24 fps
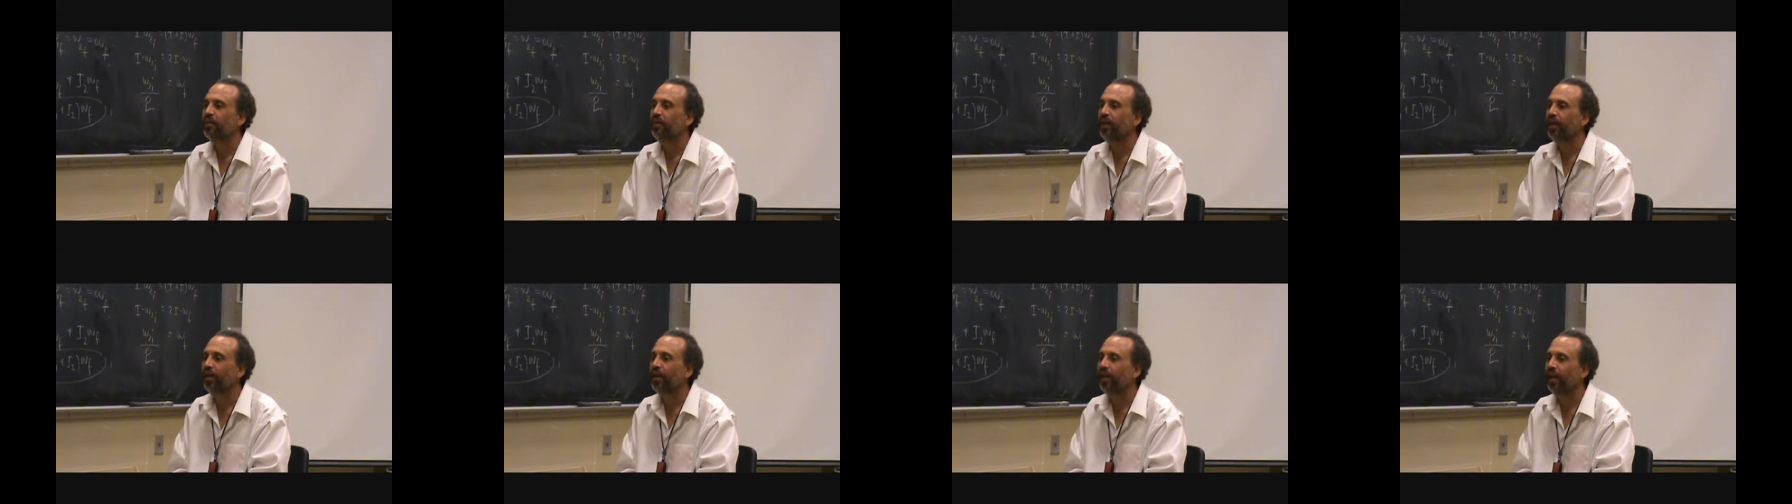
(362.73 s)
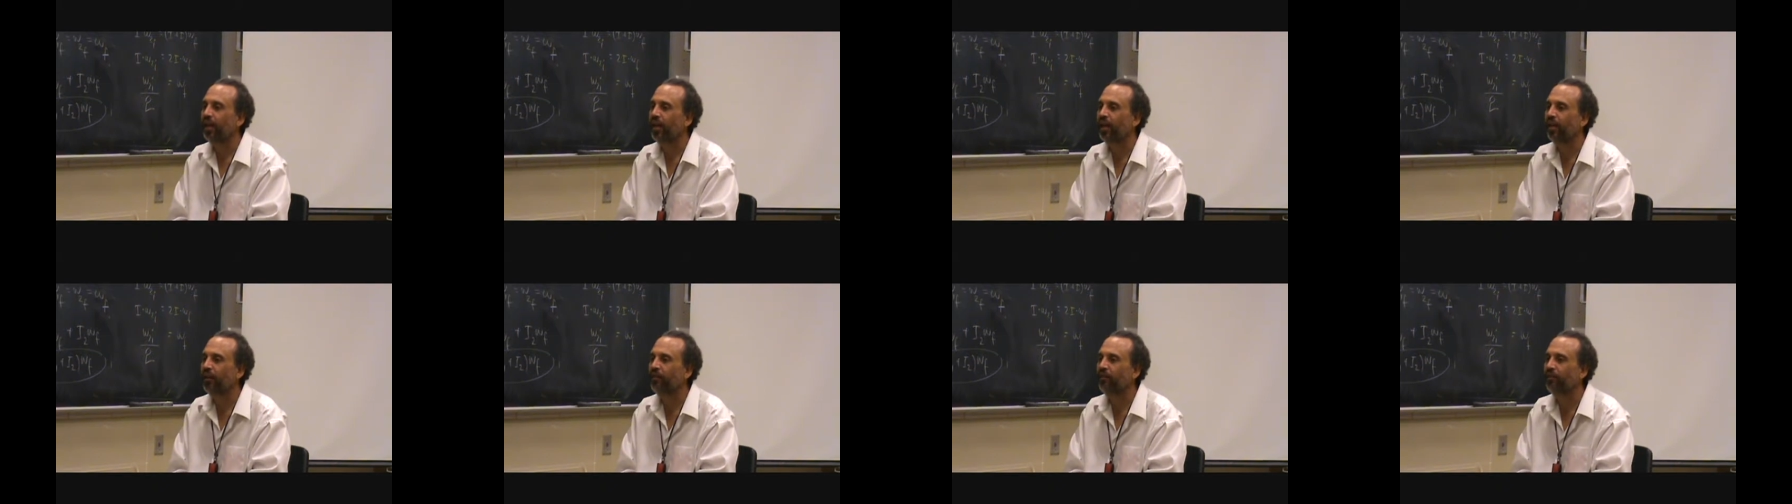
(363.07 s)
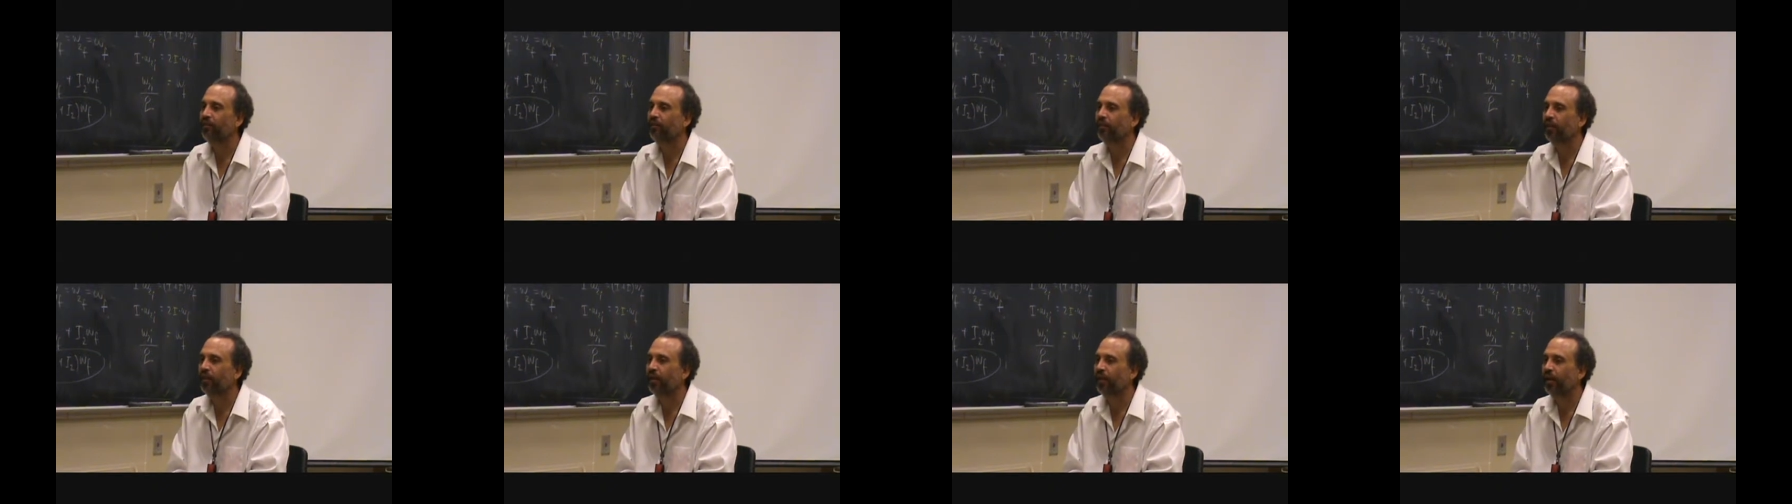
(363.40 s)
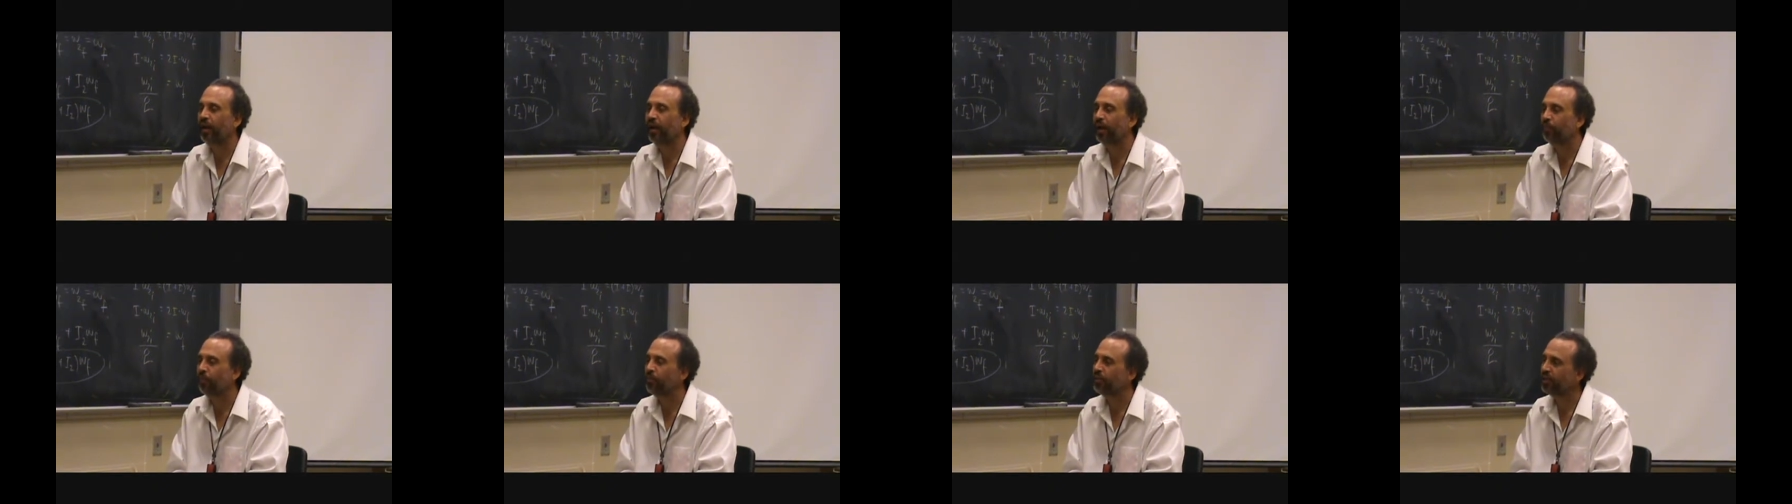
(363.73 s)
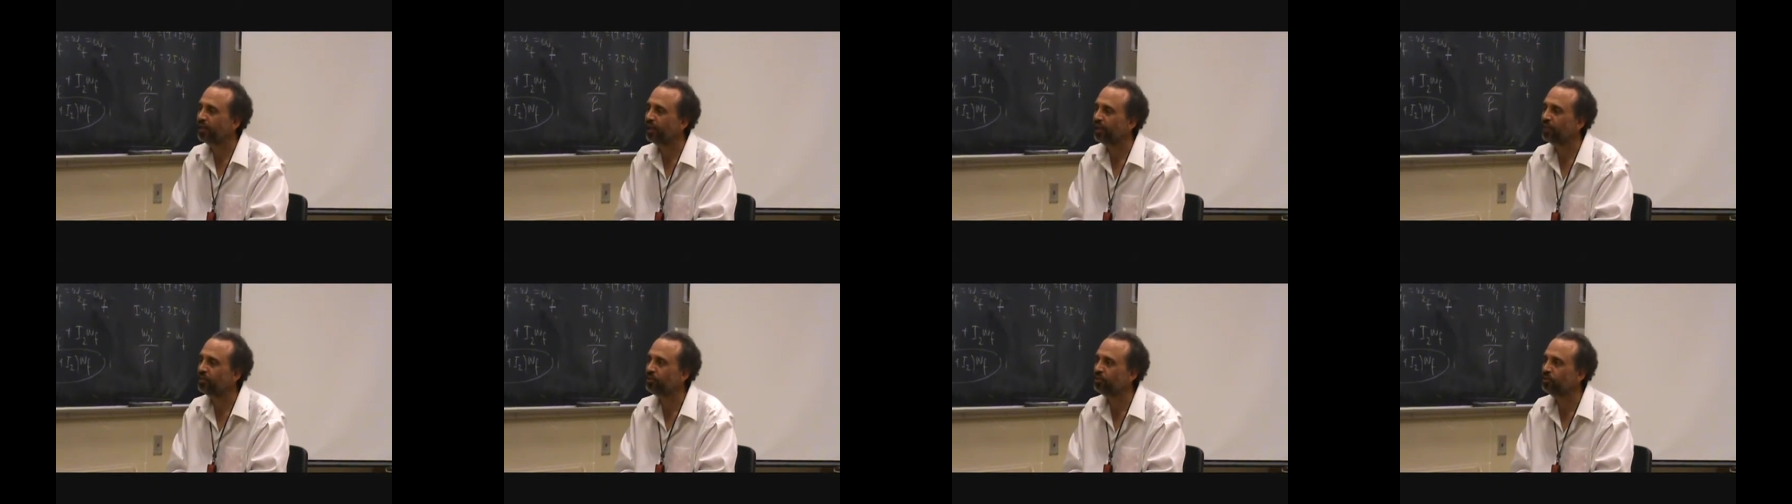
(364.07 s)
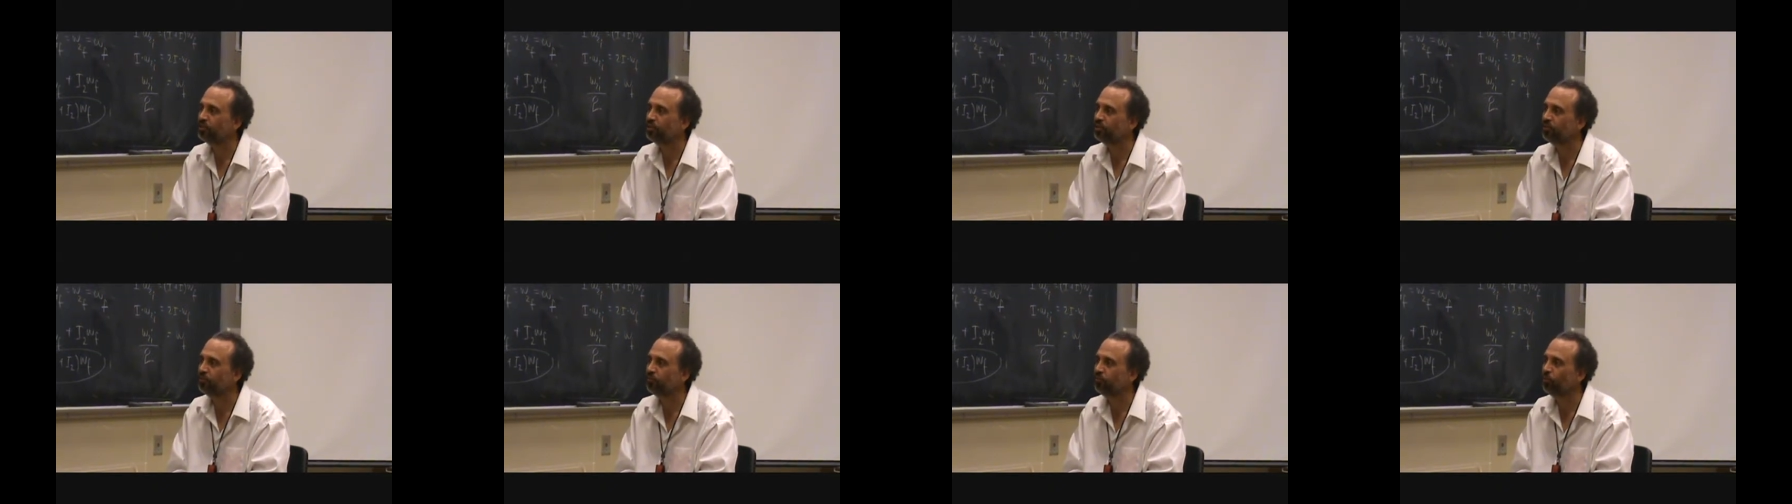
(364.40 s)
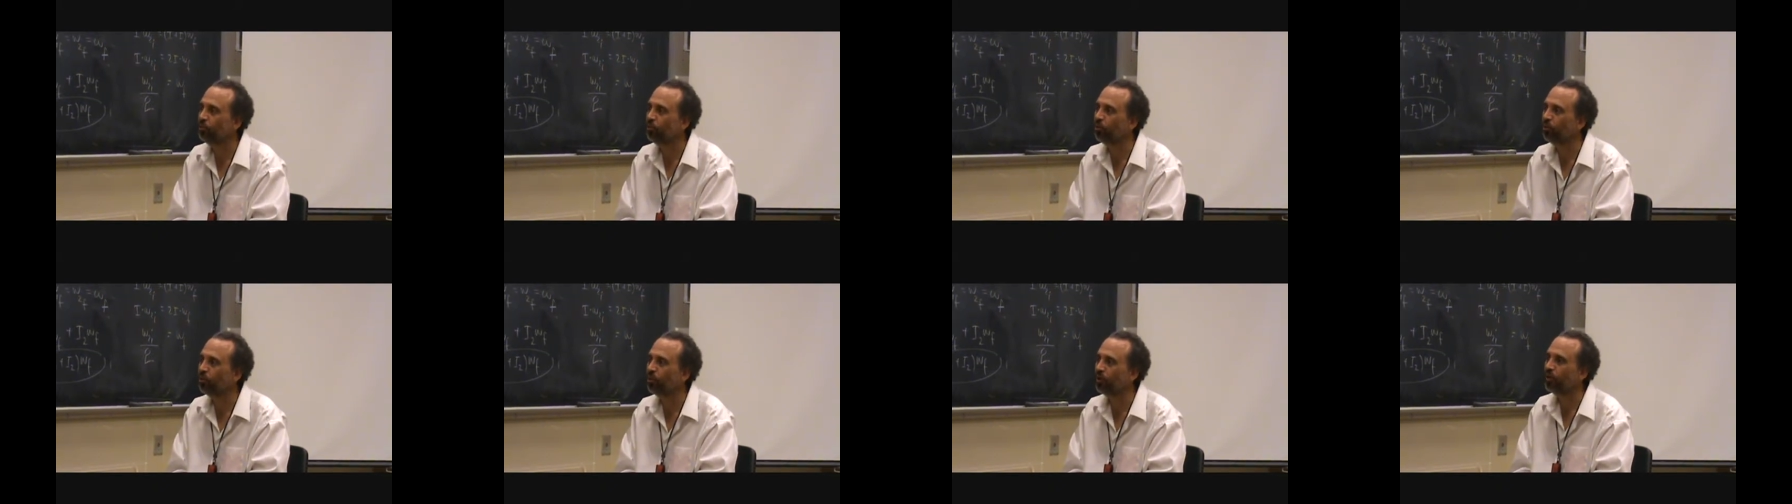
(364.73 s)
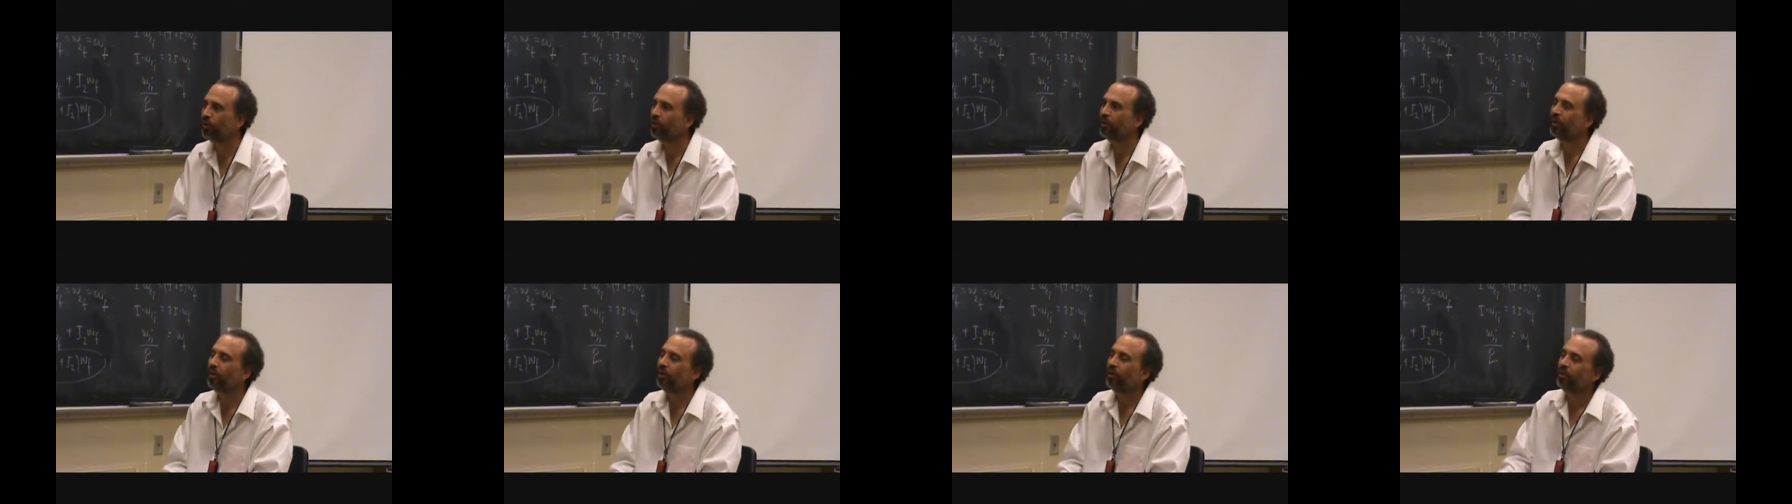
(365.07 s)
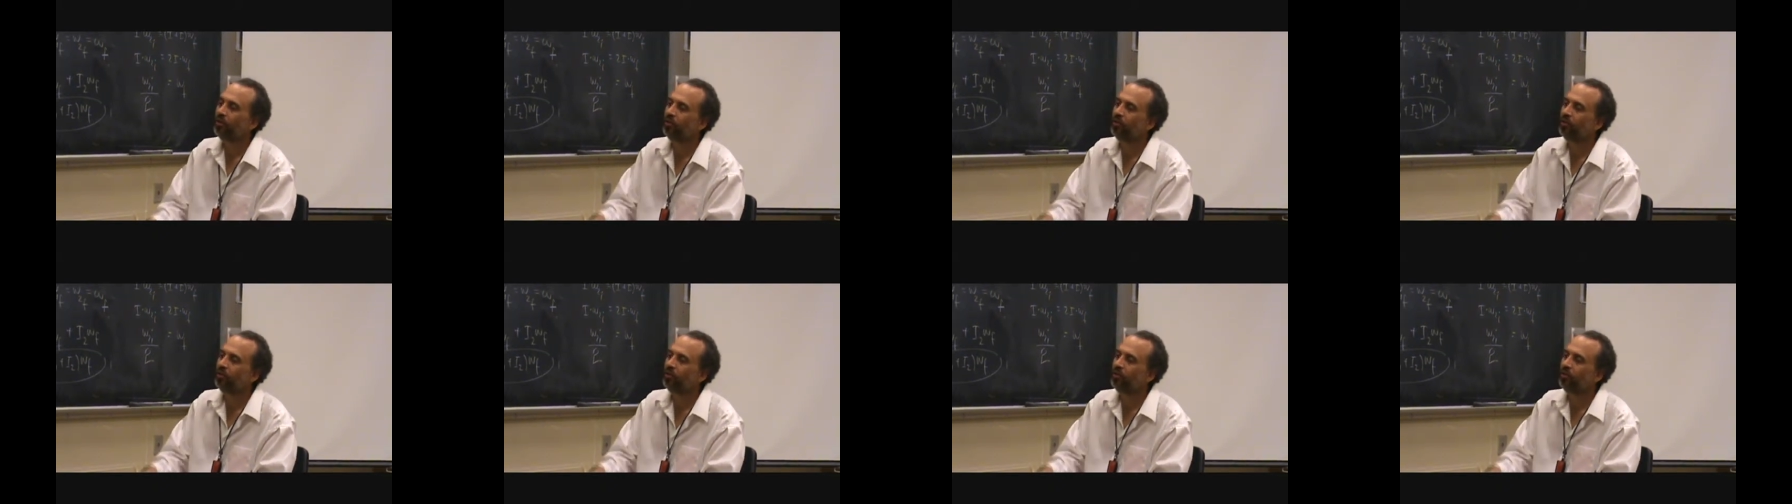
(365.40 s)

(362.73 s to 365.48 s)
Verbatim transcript: that have uh, applications for,